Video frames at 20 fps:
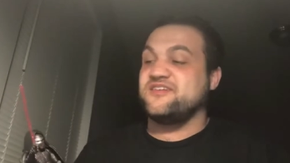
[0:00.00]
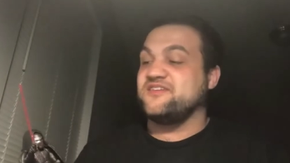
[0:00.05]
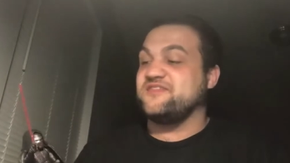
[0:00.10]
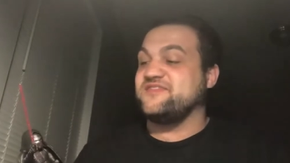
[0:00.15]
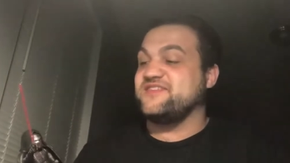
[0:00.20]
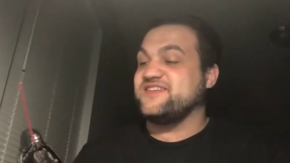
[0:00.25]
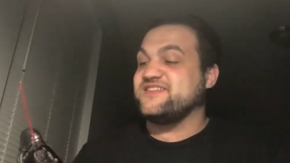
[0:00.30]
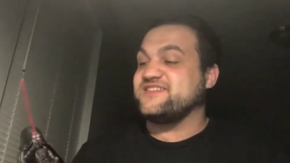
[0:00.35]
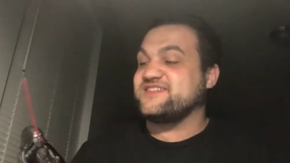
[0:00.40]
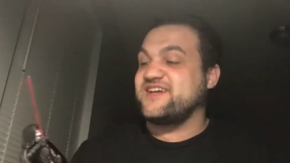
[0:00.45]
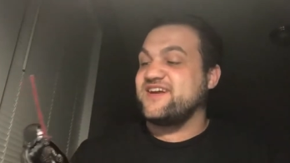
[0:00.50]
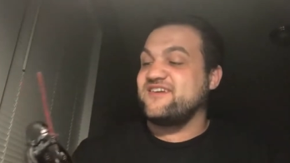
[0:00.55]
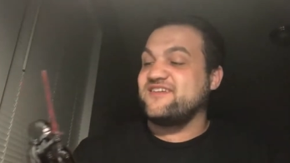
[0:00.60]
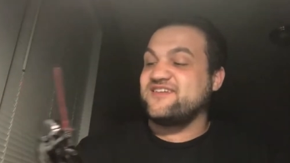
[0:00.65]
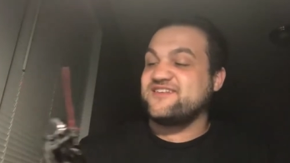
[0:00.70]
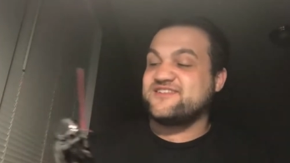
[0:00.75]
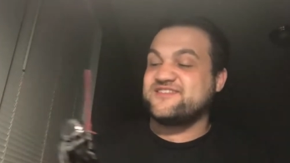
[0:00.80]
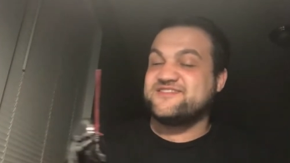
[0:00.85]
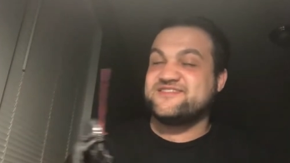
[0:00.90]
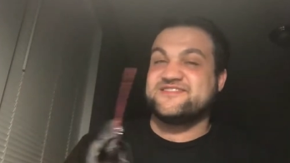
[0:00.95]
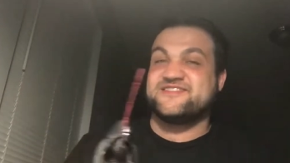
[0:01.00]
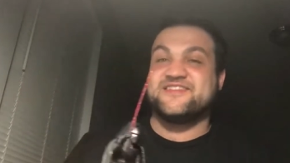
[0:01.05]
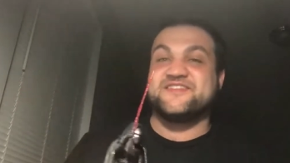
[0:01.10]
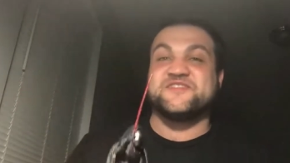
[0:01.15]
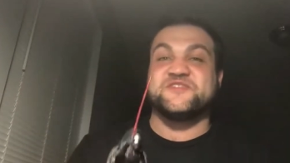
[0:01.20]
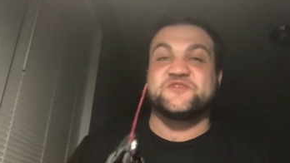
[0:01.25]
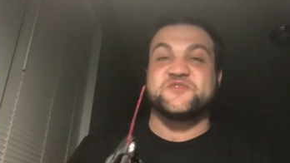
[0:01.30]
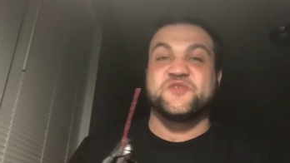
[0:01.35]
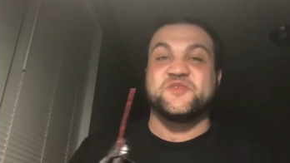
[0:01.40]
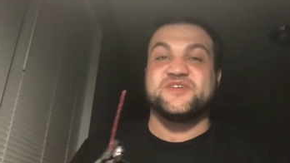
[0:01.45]
of these characters than
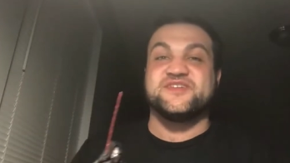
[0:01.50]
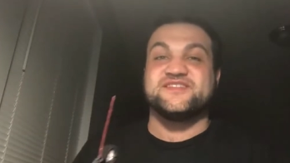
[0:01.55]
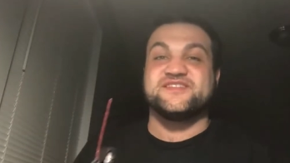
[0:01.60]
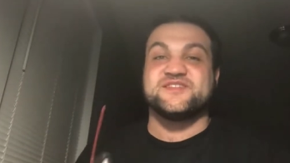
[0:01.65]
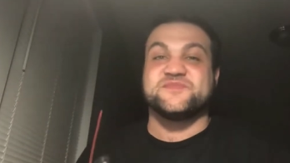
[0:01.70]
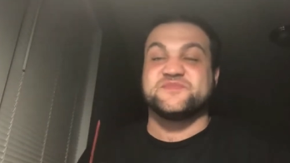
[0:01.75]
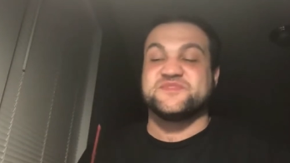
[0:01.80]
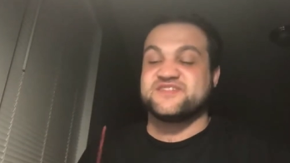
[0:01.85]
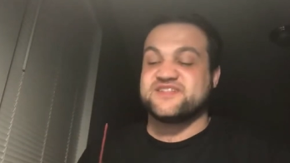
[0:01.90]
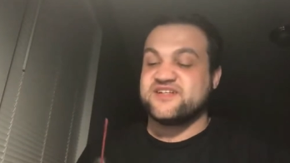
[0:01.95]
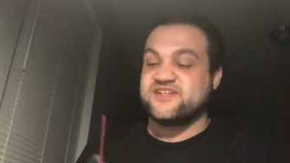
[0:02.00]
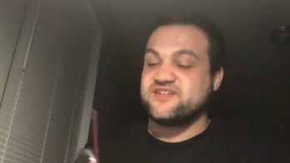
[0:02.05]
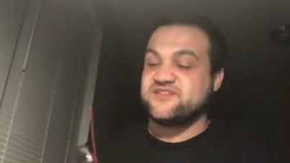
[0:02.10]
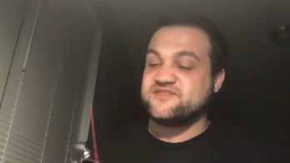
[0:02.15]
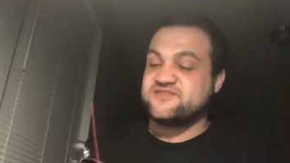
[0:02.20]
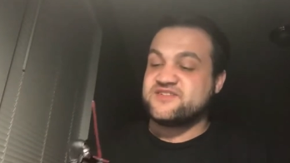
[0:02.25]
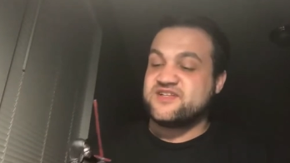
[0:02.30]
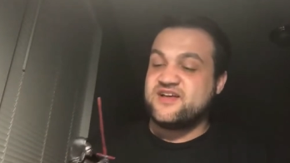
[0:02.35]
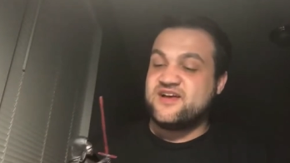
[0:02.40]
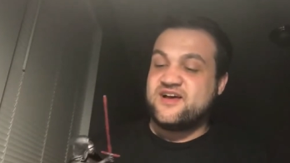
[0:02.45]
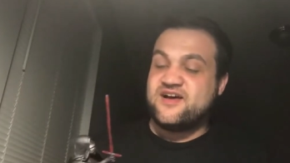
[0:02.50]
the toys themselves.